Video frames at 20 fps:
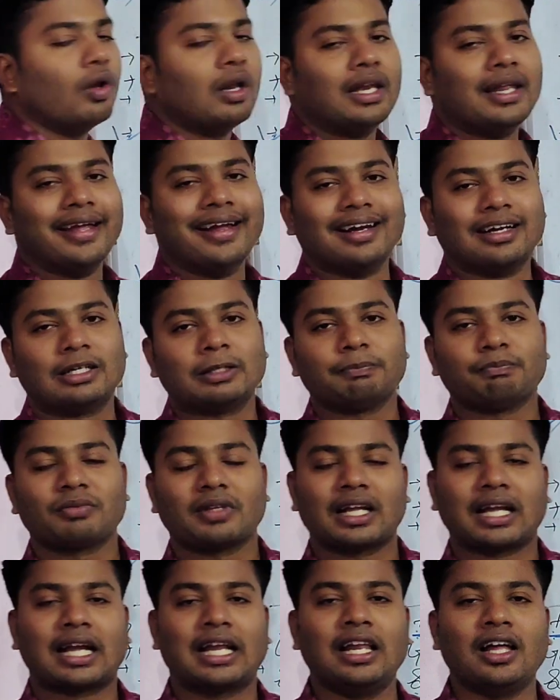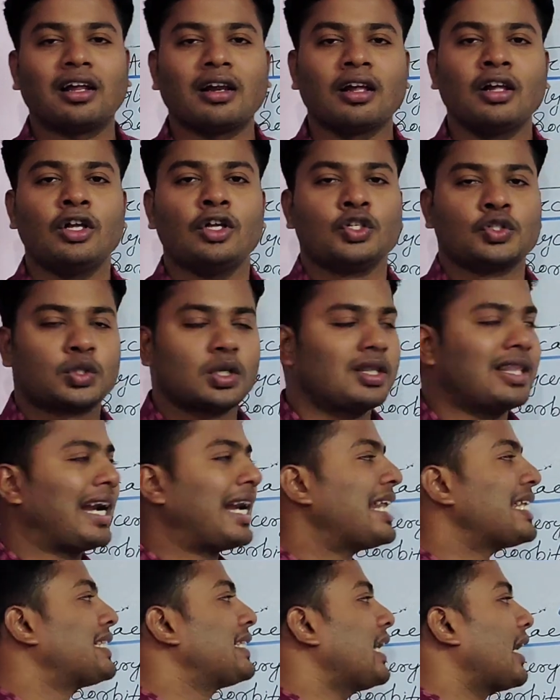oleate. Here, so
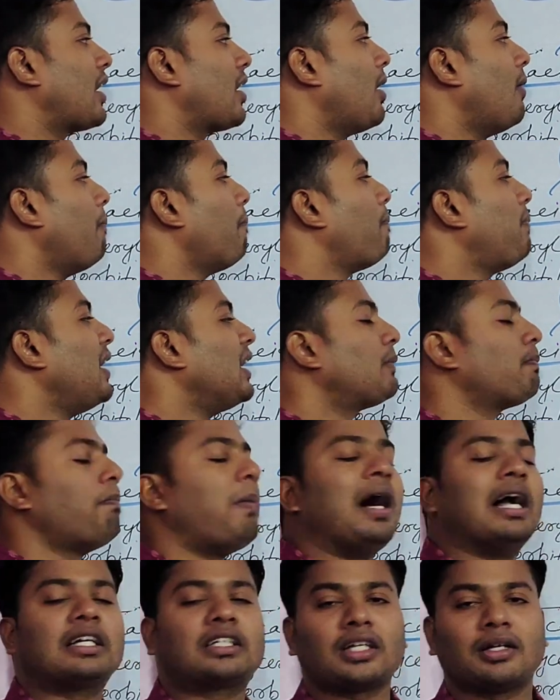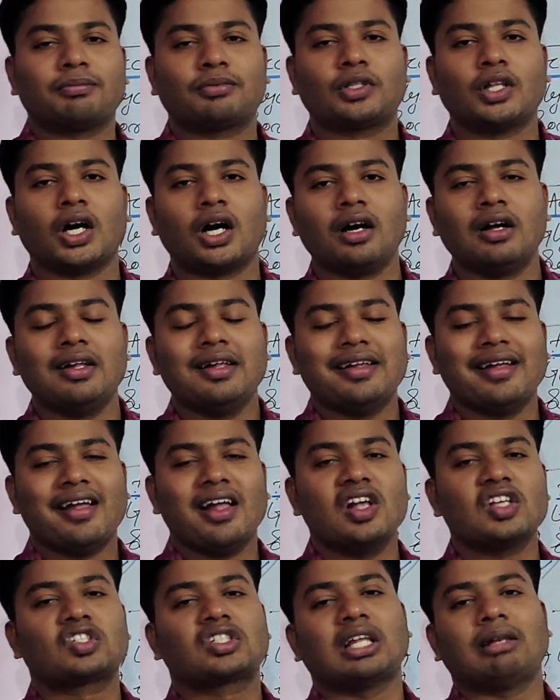that is the complete part of the
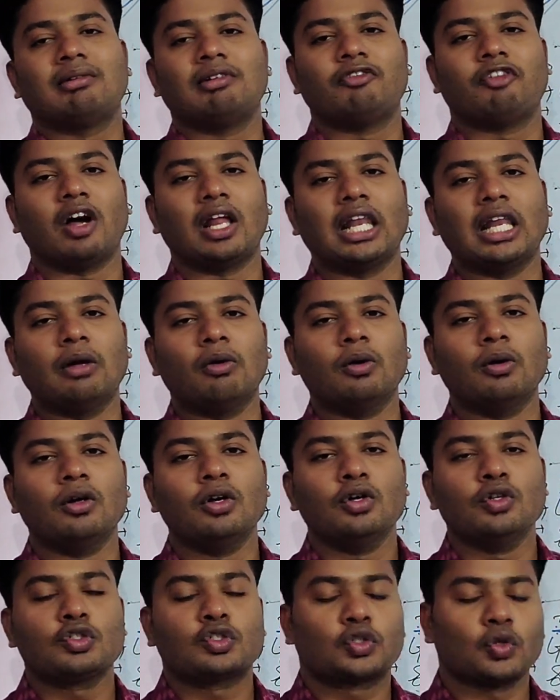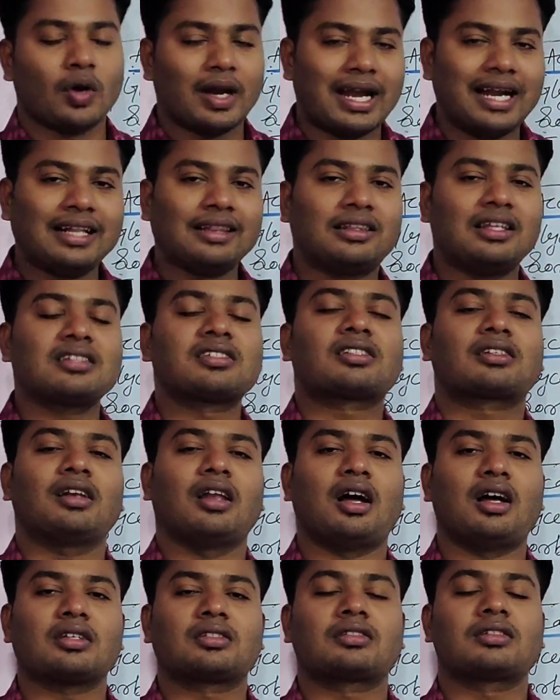HLB value. So in this
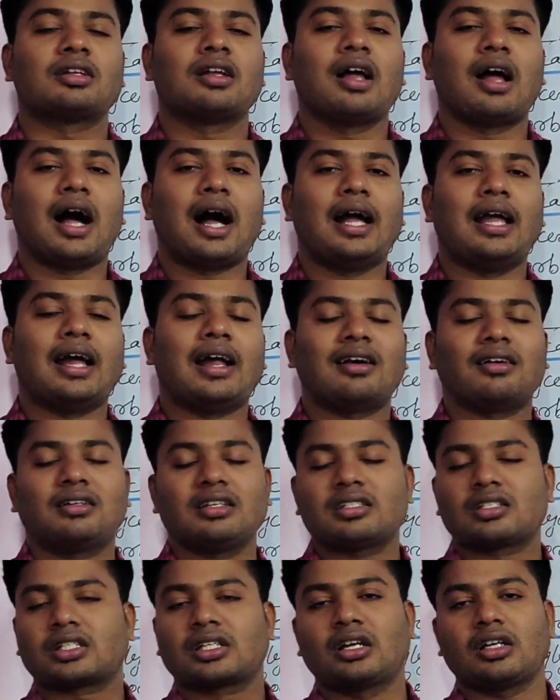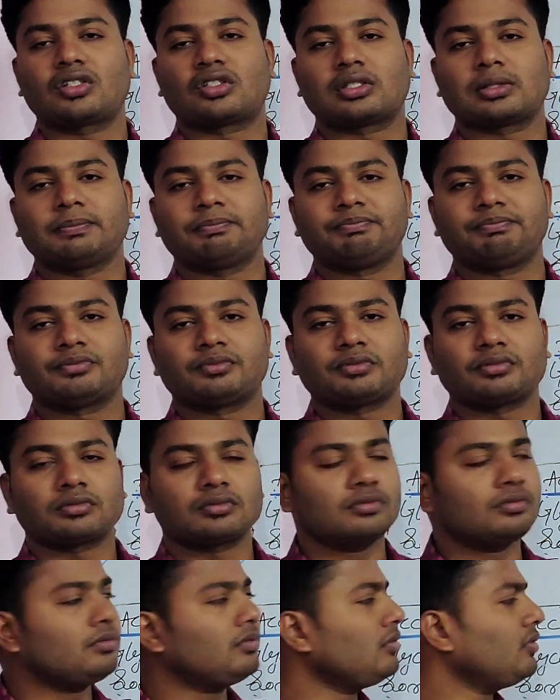class, I had discussed.
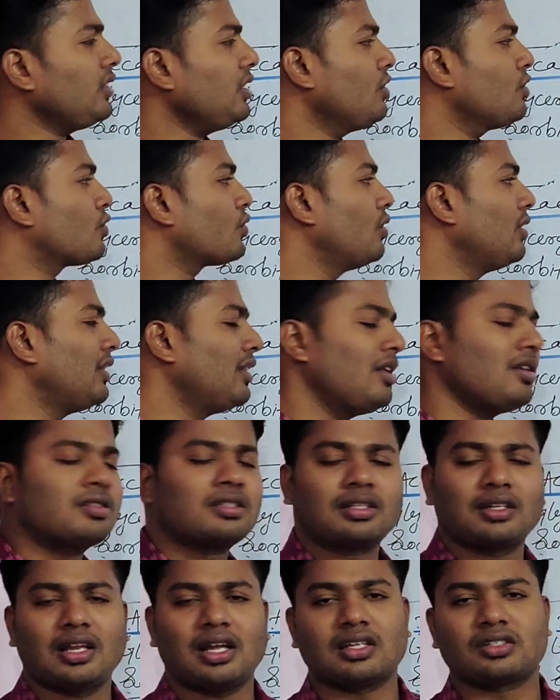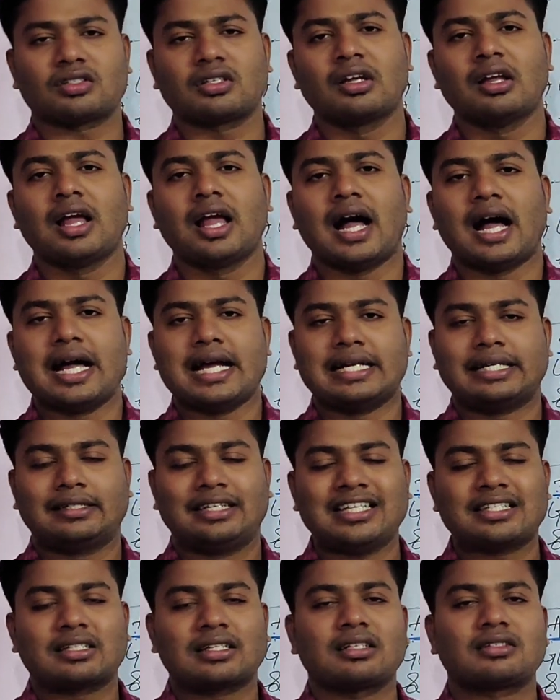So in this class, I
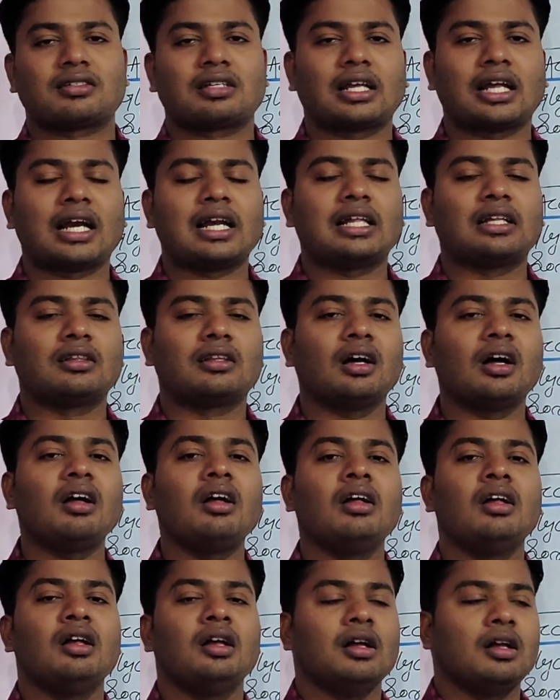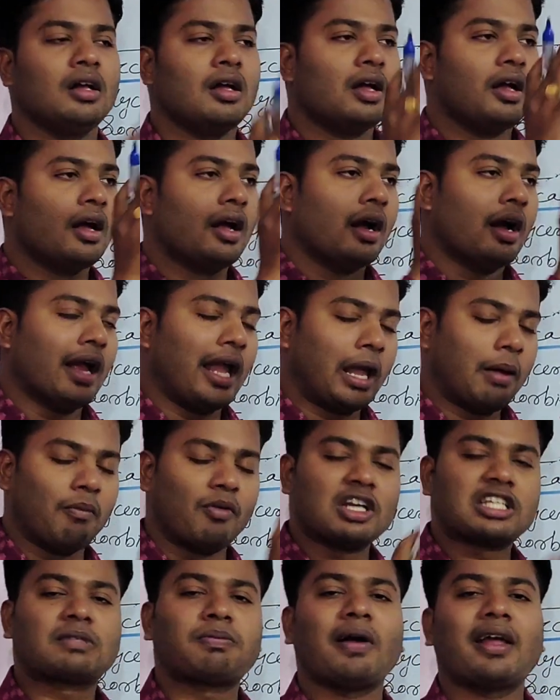had discussed regarding the
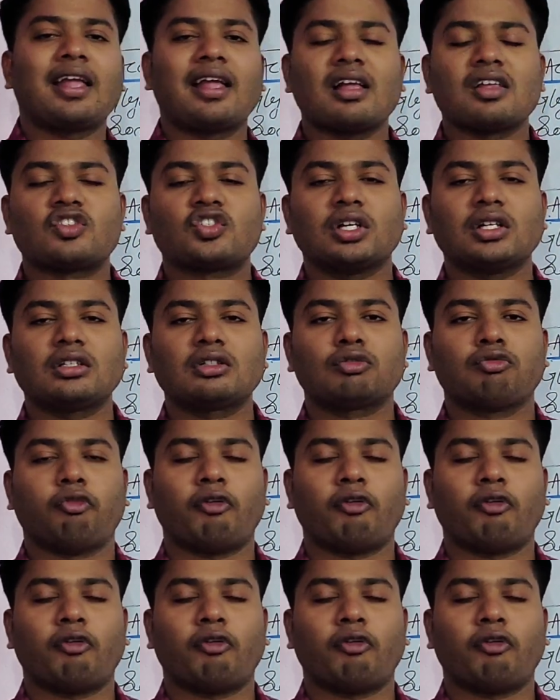emulsifying agent.